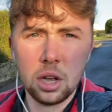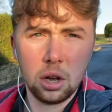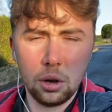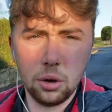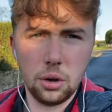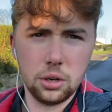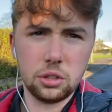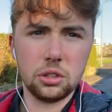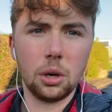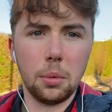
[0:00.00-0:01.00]
or
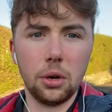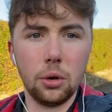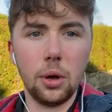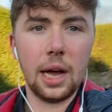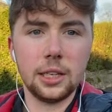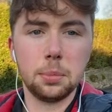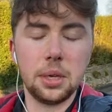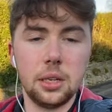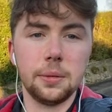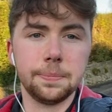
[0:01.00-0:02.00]
just someone who has
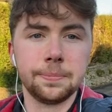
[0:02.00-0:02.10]
been,